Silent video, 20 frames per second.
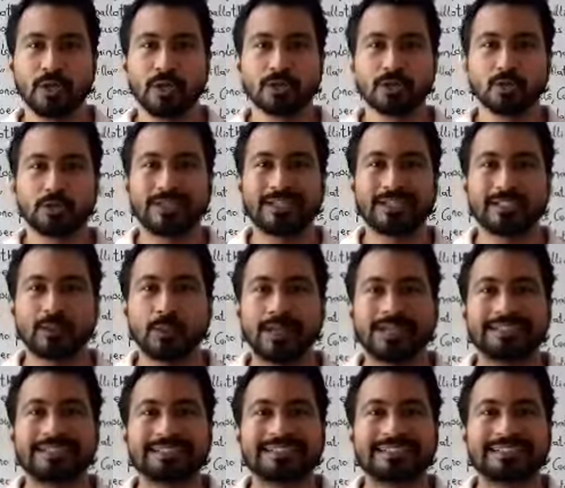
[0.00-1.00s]
So that
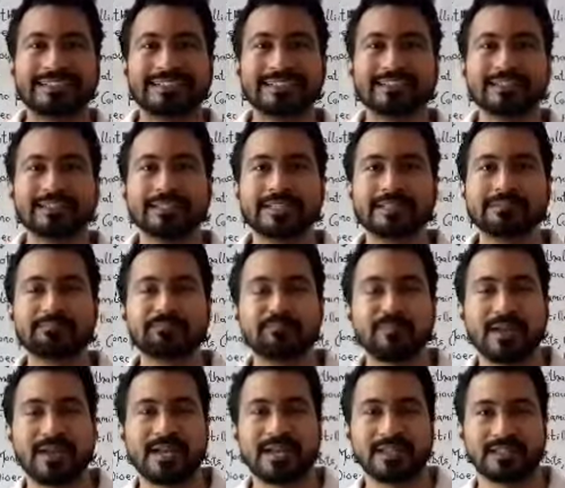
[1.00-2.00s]
23
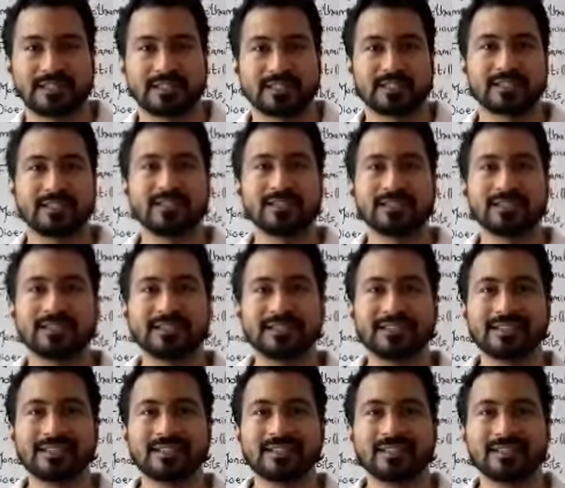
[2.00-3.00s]
pairs, it
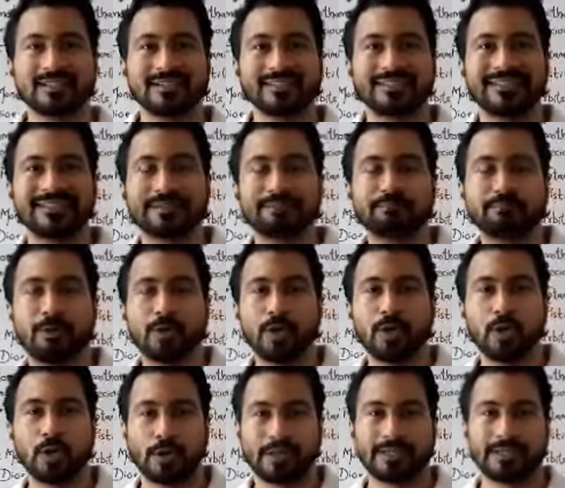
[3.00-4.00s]
is
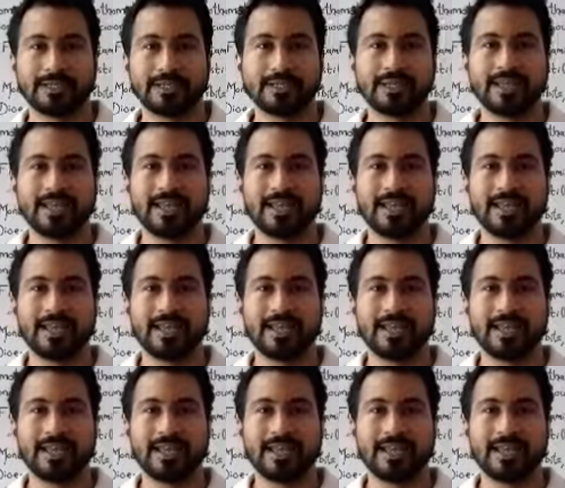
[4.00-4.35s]
diploid.